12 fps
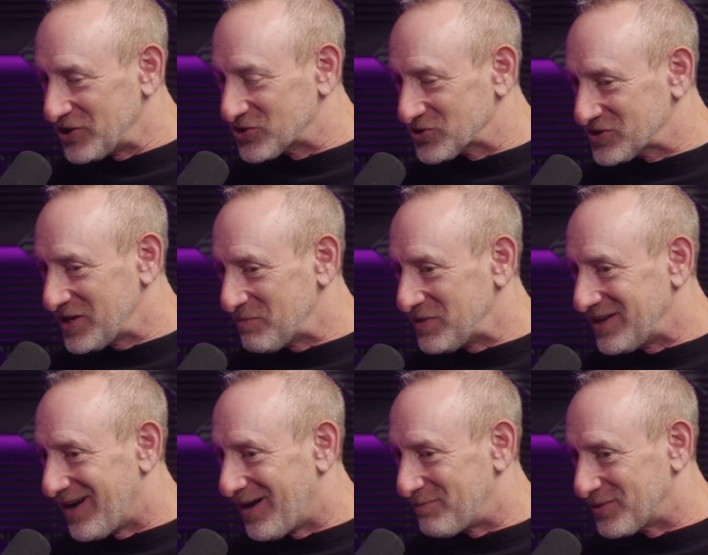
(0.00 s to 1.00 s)
majors, hit
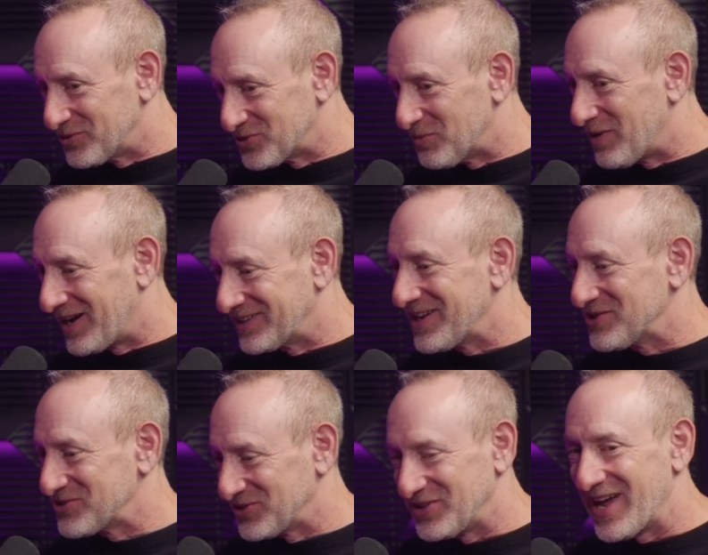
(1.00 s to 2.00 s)
me up and Let we'll do a know.
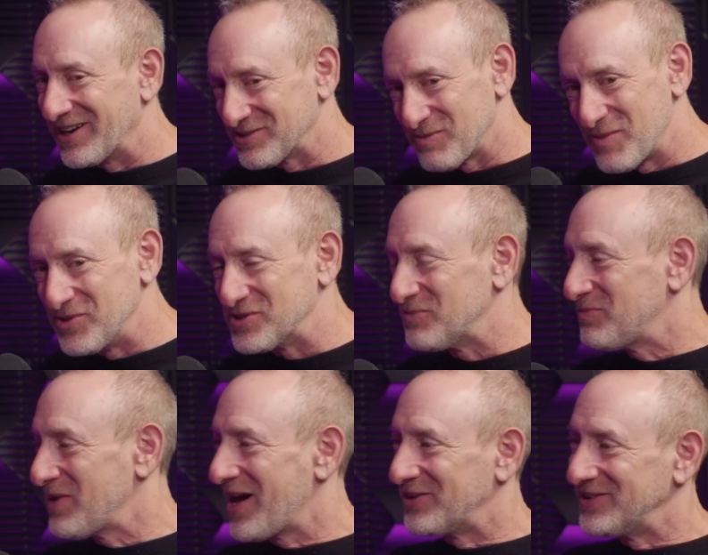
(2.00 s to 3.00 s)
podcast on that because maybe there's a
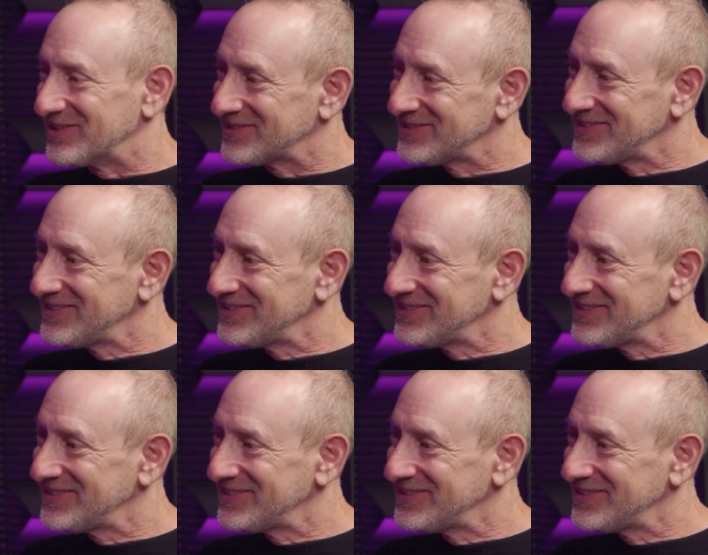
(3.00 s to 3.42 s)
pattern here.